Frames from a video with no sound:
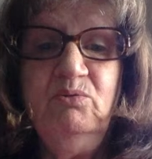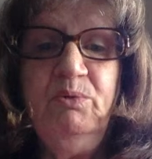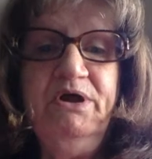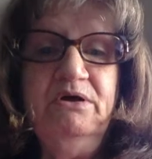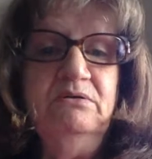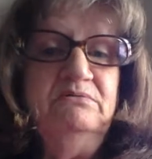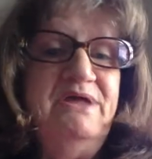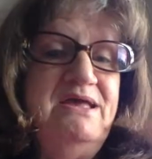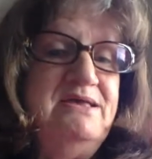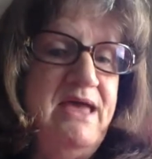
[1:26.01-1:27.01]
Well,
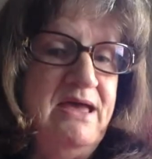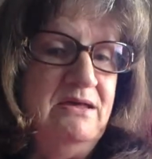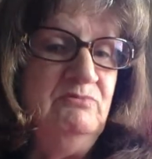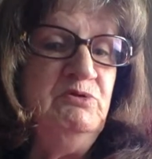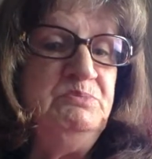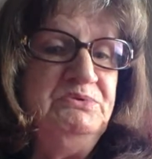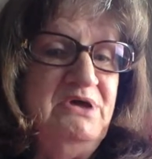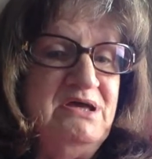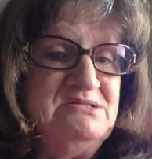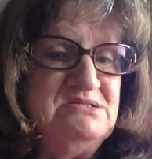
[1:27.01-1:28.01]
they can
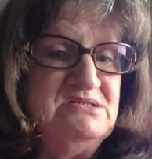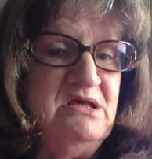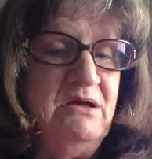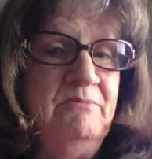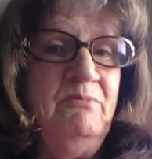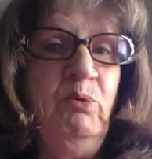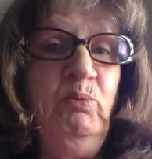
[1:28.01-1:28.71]
replace them